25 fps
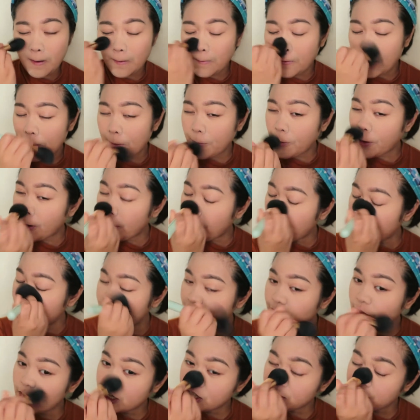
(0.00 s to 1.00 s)
What if I get
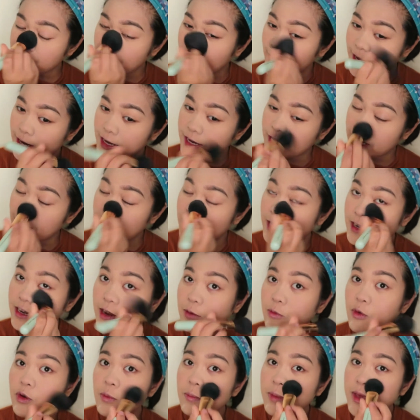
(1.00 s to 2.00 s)
flashback?
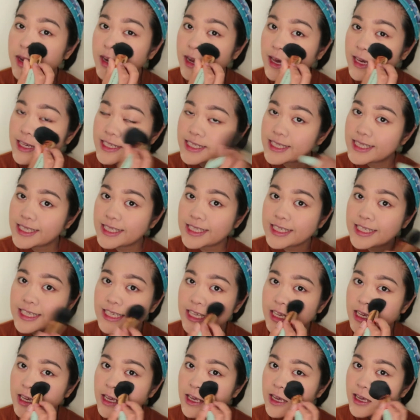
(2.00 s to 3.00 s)
That won't be nice.
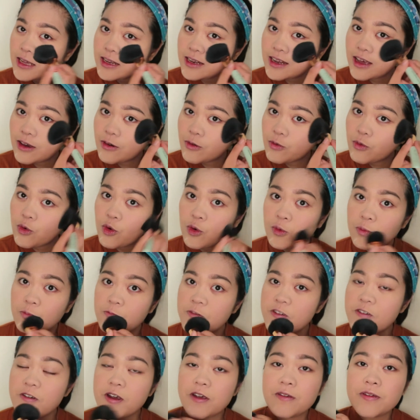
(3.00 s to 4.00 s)
That won't
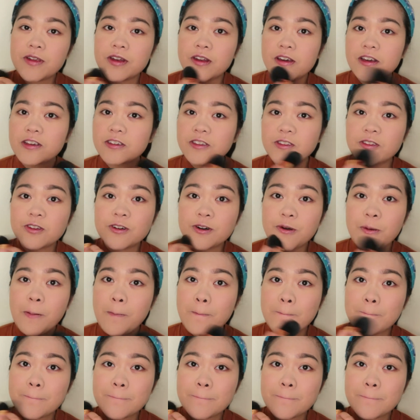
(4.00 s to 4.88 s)
be very nice, no?